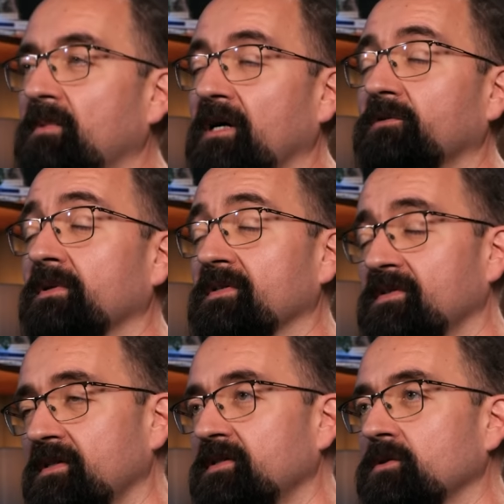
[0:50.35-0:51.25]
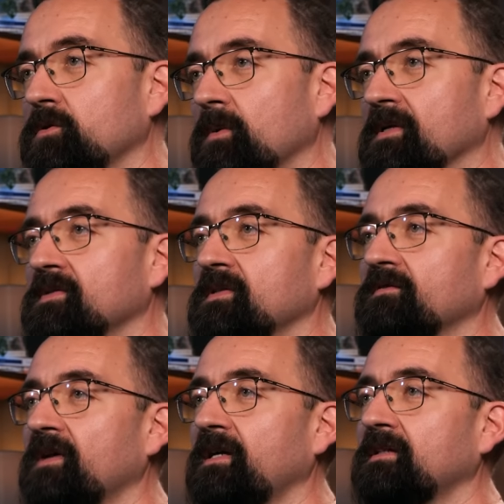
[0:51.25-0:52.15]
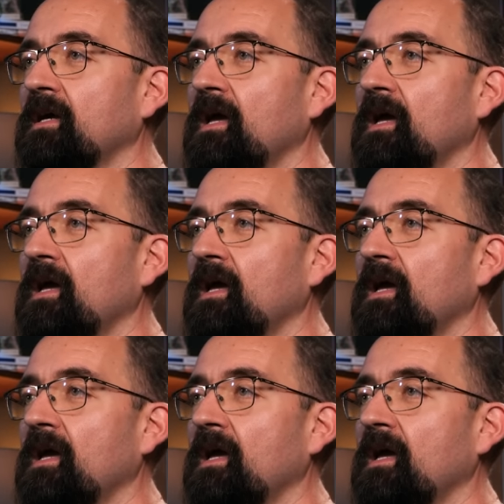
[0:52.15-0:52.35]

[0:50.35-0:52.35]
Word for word: 160 new ones in fact,